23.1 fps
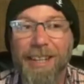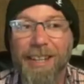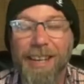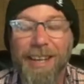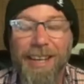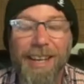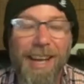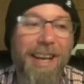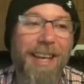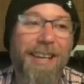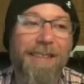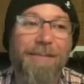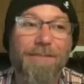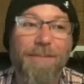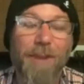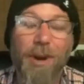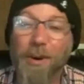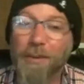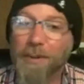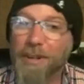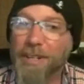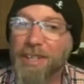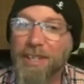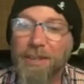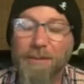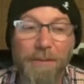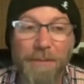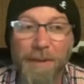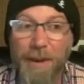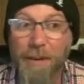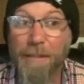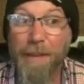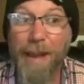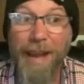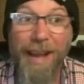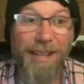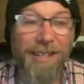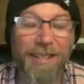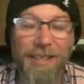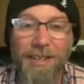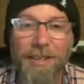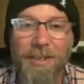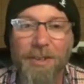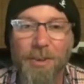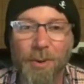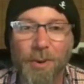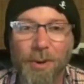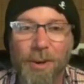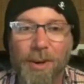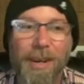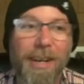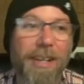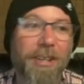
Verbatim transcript: Like I always sit with my back to the door.